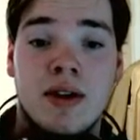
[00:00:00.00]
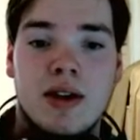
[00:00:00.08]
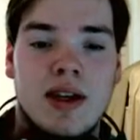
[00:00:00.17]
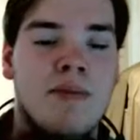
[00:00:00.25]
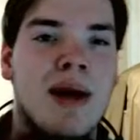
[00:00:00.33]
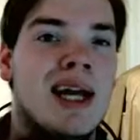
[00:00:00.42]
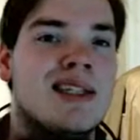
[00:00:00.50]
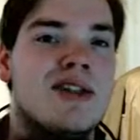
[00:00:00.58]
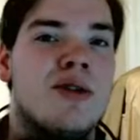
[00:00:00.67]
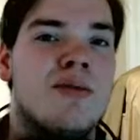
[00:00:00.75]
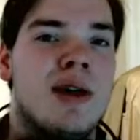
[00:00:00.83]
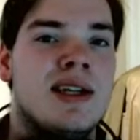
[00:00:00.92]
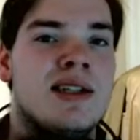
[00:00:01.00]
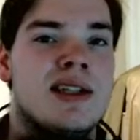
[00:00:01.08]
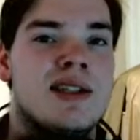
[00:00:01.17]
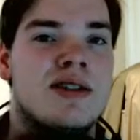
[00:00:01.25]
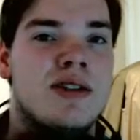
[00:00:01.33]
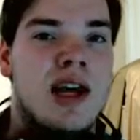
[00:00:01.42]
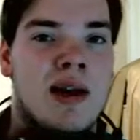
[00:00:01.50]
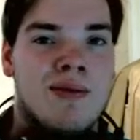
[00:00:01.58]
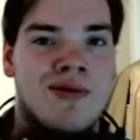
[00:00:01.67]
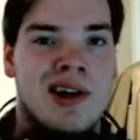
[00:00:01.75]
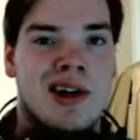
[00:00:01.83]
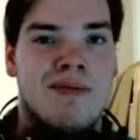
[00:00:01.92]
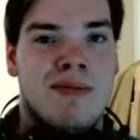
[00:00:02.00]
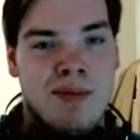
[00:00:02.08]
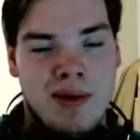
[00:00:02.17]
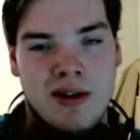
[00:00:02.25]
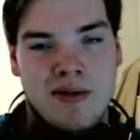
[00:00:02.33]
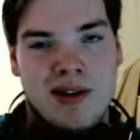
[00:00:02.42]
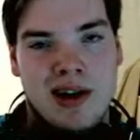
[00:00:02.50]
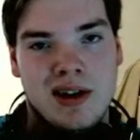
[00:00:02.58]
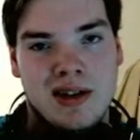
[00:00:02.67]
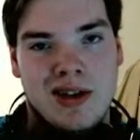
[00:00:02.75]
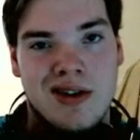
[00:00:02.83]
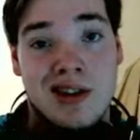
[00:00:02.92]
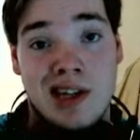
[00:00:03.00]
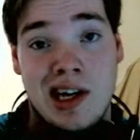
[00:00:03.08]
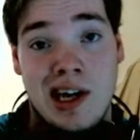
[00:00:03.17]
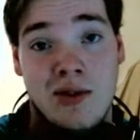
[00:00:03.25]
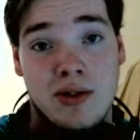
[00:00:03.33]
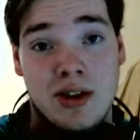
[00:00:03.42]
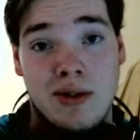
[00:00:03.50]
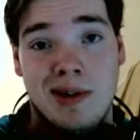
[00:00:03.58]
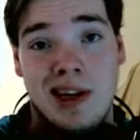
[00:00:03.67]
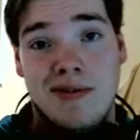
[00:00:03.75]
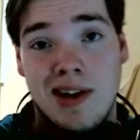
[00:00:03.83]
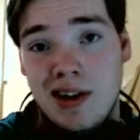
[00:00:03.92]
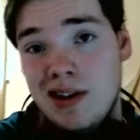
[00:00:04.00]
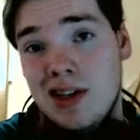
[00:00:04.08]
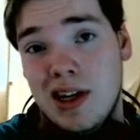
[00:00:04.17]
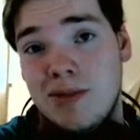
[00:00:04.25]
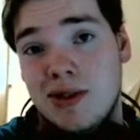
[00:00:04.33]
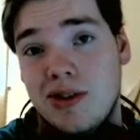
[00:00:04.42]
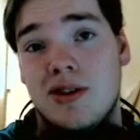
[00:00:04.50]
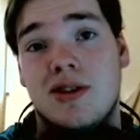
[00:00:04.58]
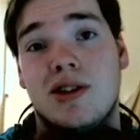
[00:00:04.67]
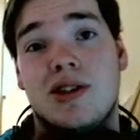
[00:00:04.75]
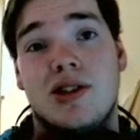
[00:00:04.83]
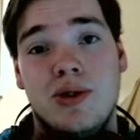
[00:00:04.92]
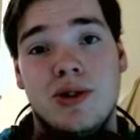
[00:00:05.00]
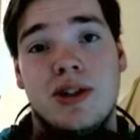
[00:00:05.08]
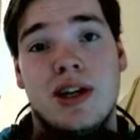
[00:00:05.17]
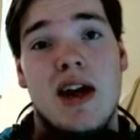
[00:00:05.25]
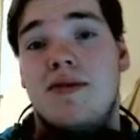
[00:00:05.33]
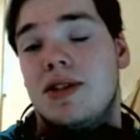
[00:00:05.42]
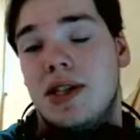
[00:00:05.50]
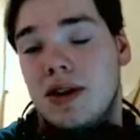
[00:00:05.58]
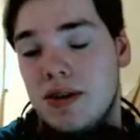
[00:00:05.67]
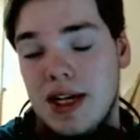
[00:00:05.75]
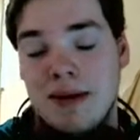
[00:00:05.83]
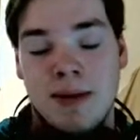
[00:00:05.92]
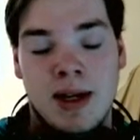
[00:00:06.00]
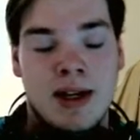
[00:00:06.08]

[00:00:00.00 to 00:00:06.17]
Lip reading: get back to your basics, Game Freak. Make better fire starters, and I will start being a fire type starter chooser every single time.